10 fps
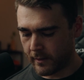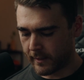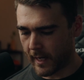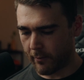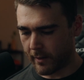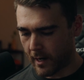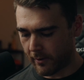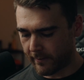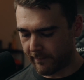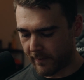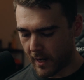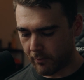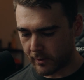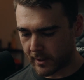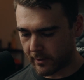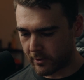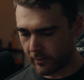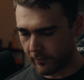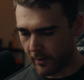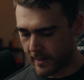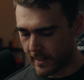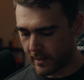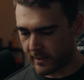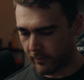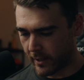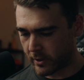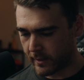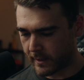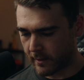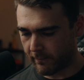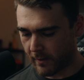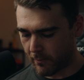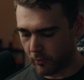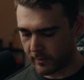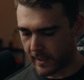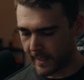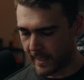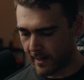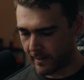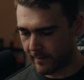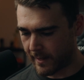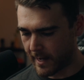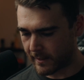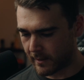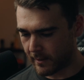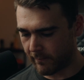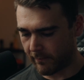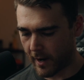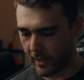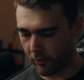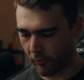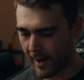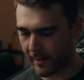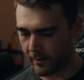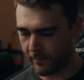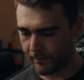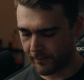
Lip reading: Okay, we are in Fireball territory right now, so we're actually just going to Fireball, take out that Firecracker.